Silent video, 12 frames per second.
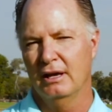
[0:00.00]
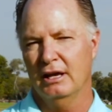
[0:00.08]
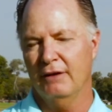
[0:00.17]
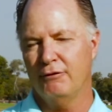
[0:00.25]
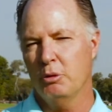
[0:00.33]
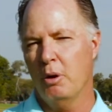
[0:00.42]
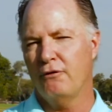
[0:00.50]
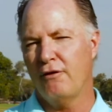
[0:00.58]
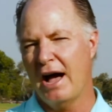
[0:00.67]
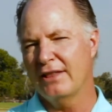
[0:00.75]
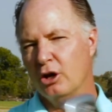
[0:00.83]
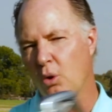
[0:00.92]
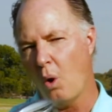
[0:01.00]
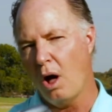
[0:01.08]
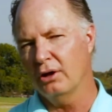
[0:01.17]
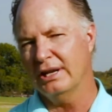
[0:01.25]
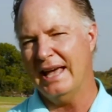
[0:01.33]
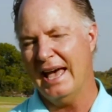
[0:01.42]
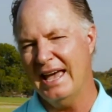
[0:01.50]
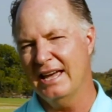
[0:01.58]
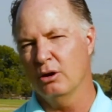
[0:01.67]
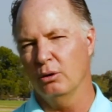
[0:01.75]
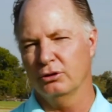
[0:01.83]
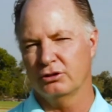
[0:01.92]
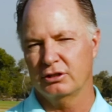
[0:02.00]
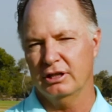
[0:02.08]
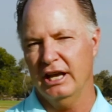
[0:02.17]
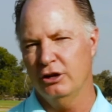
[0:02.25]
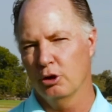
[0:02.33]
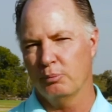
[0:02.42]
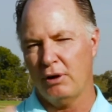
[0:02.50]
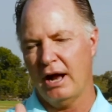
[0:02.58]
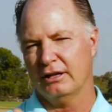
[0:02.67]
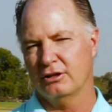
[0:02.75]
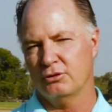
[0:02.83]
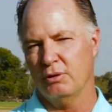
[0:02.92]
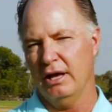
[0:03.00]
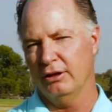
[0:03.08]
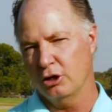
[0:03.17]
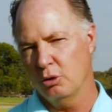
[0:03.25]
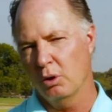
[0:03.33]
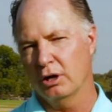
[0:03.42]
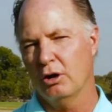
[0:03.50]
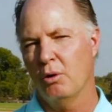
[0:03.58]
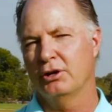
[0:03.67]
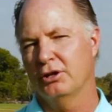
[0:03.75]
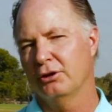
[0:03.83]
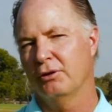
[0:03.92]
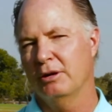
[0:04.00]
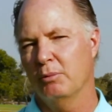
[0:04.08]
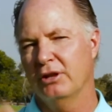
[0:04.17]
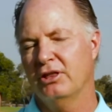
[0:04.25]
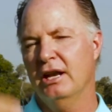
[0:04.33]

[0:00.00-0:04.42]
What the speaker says: If you will find the quality angles in your practice round that you want to go into the green with,